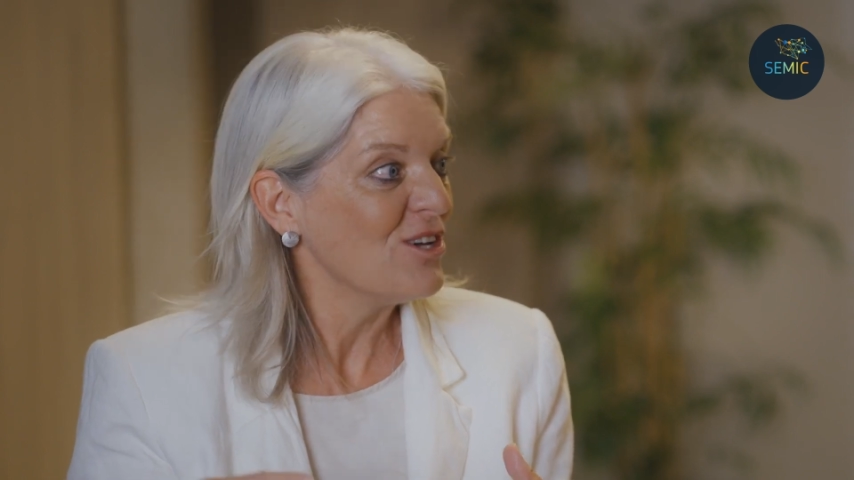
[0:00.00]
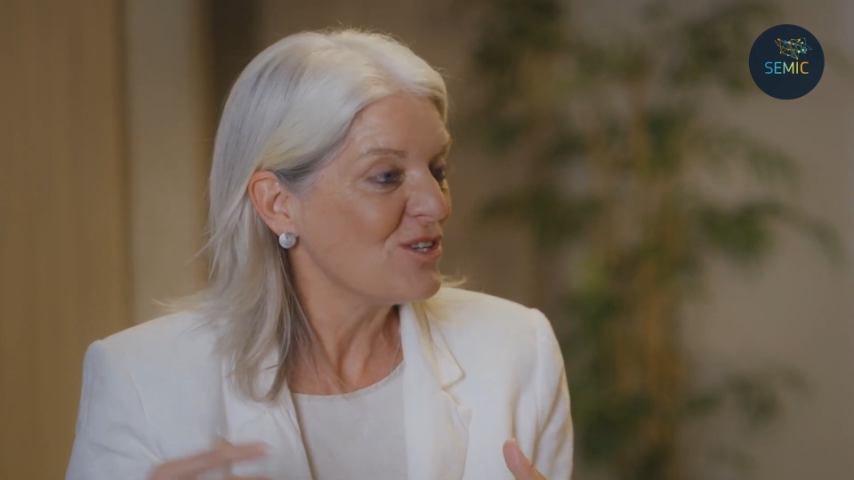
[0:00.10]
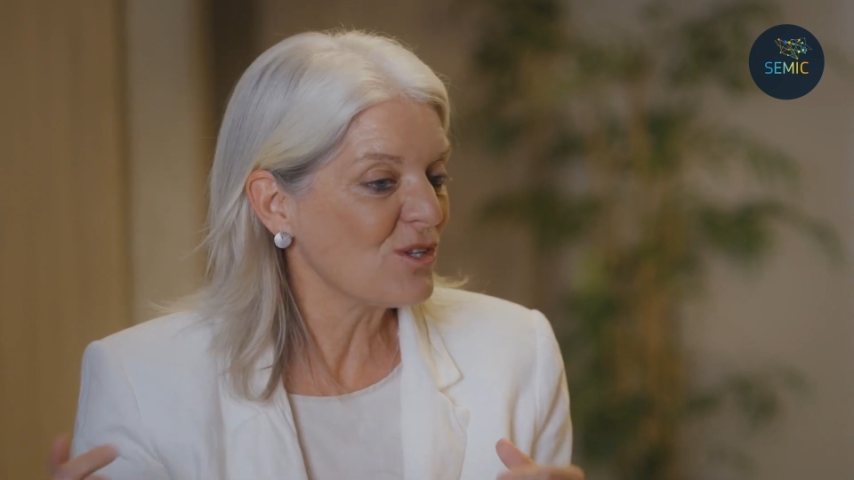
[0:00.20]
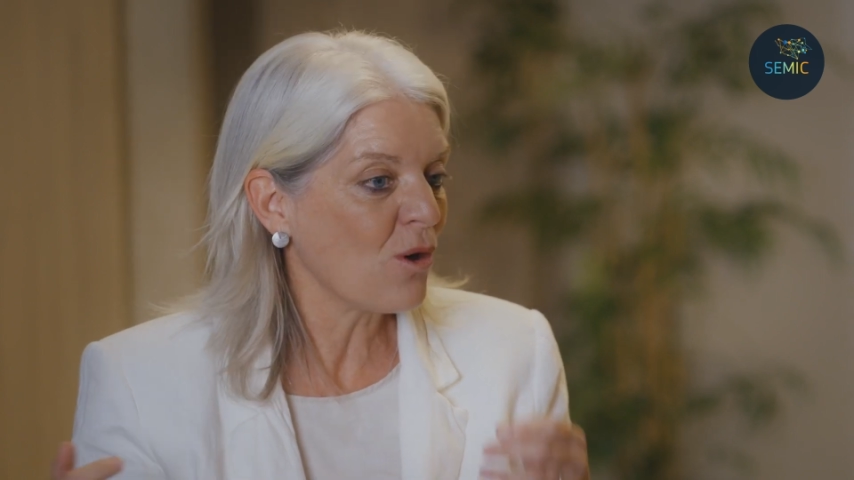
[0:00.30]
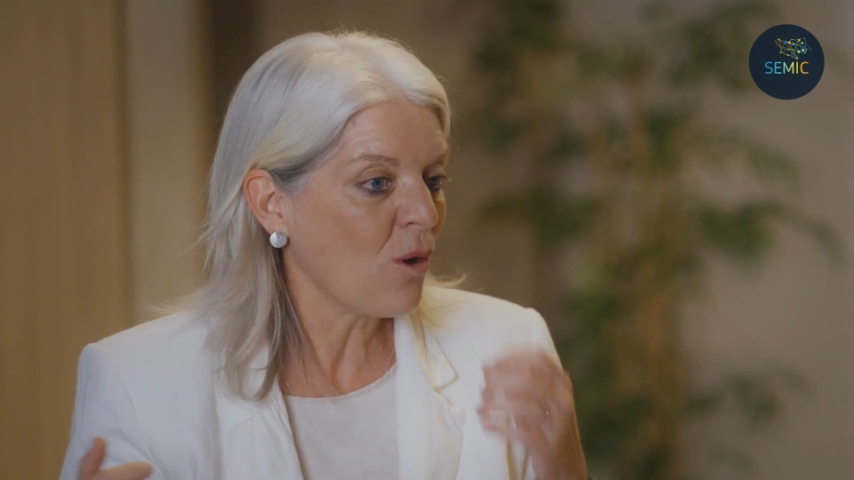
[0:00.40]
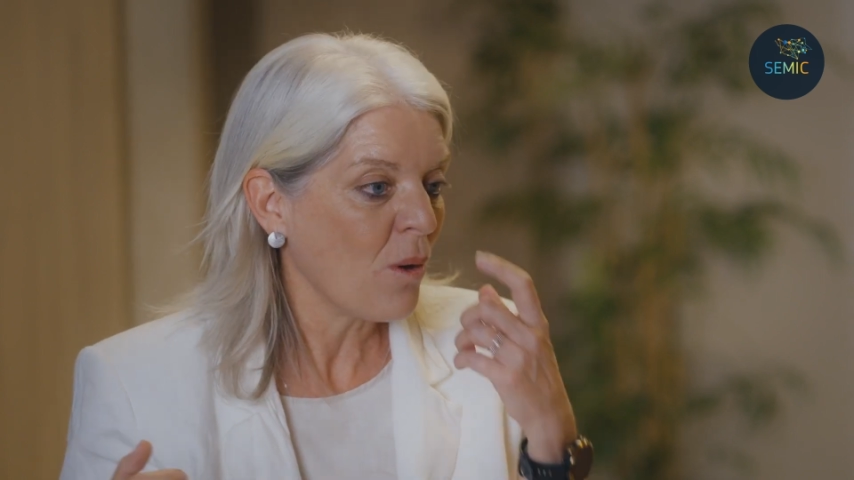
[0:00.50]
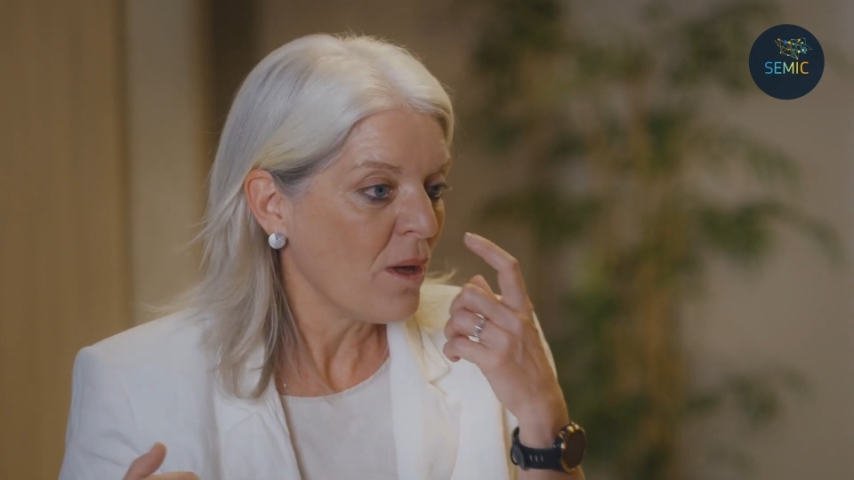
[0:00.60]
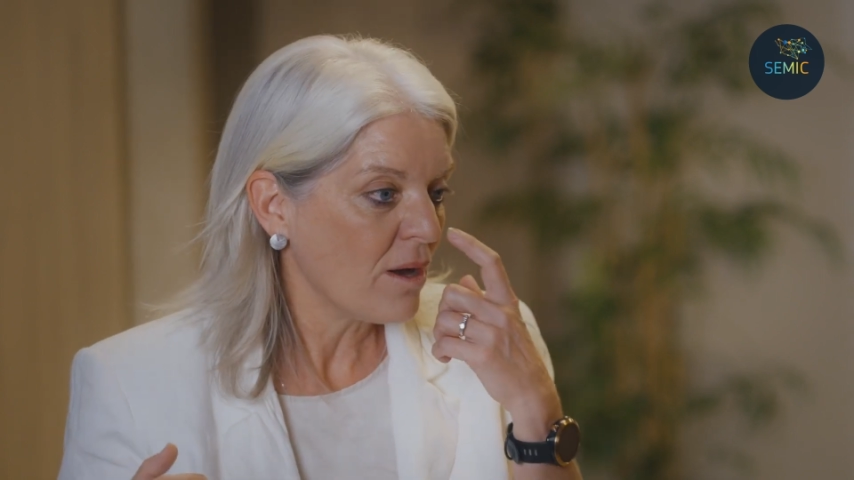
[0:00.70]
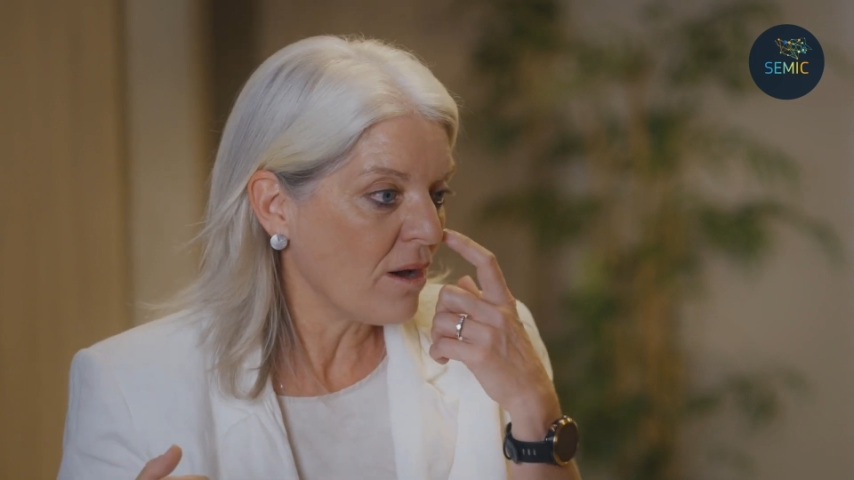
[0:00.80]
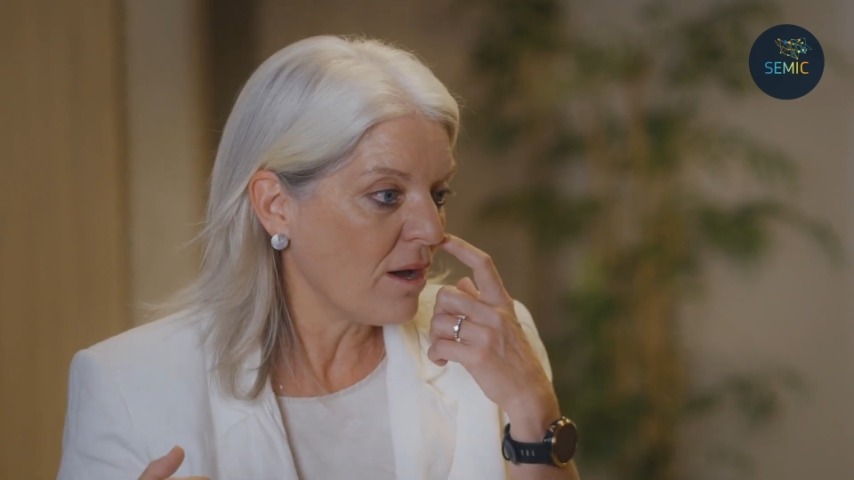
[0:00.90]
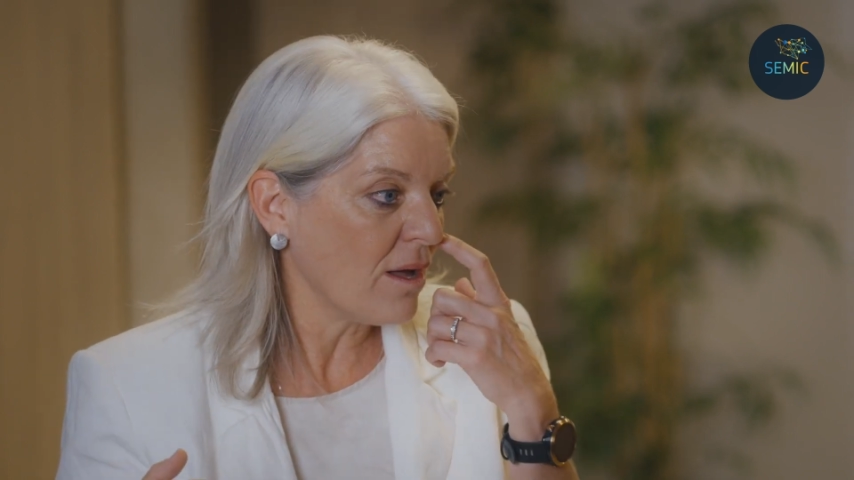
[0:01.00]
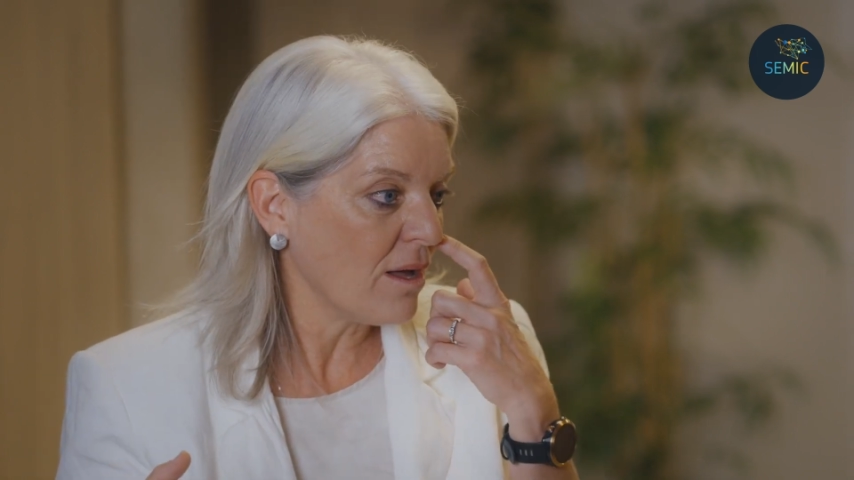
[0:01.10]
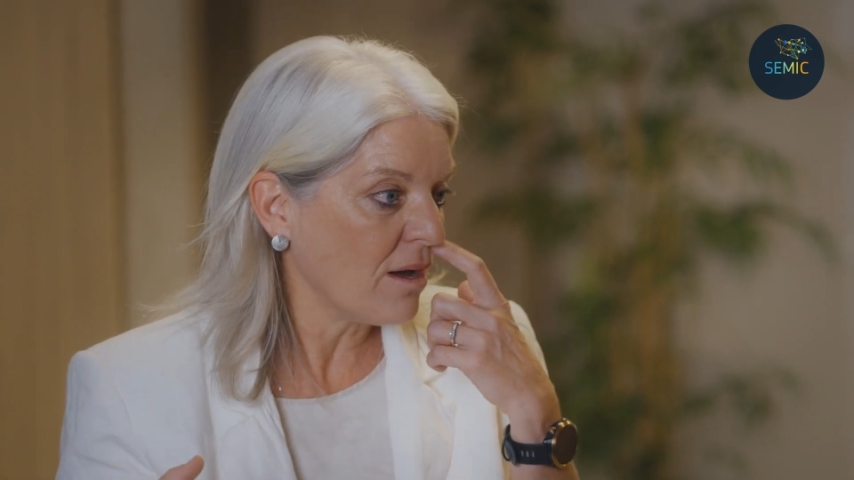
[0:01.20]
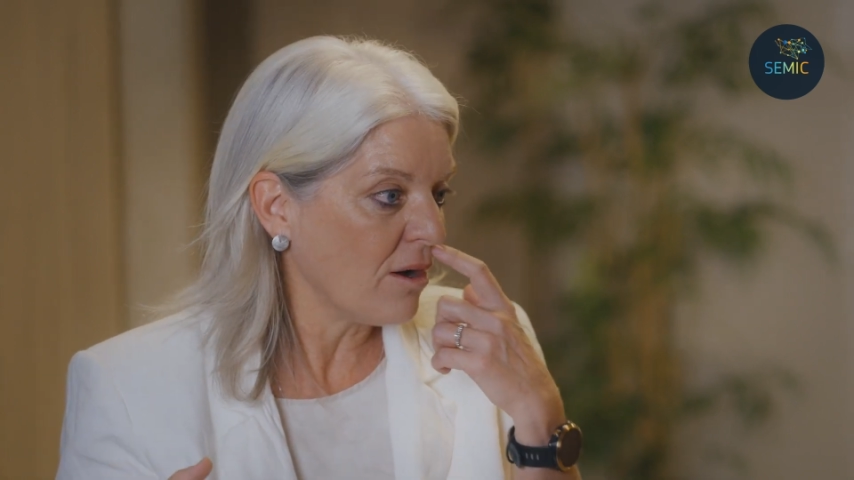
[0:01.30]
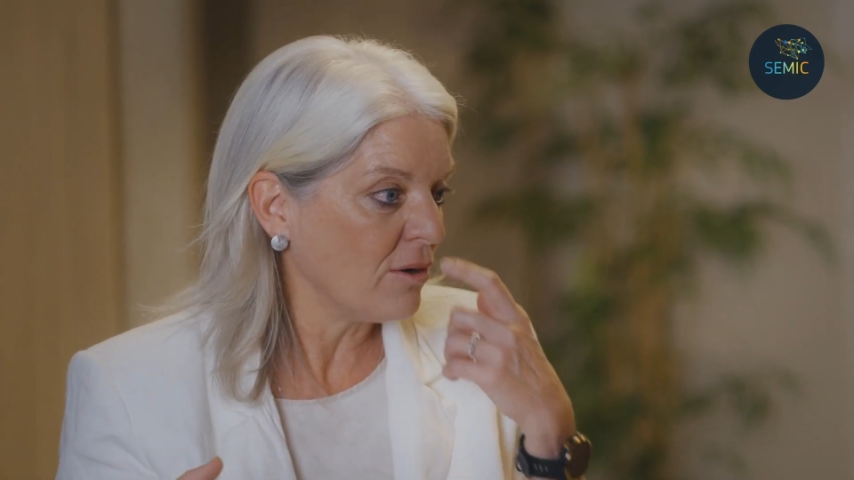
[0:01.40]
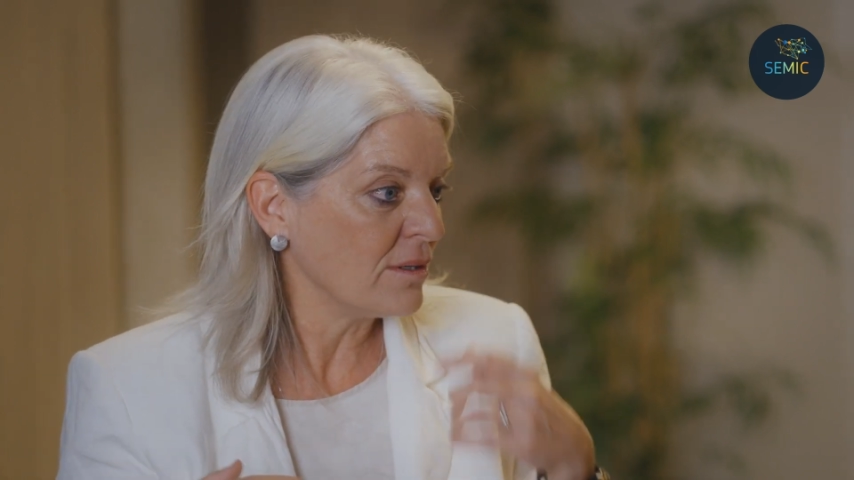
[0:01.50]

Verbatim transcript: So uh,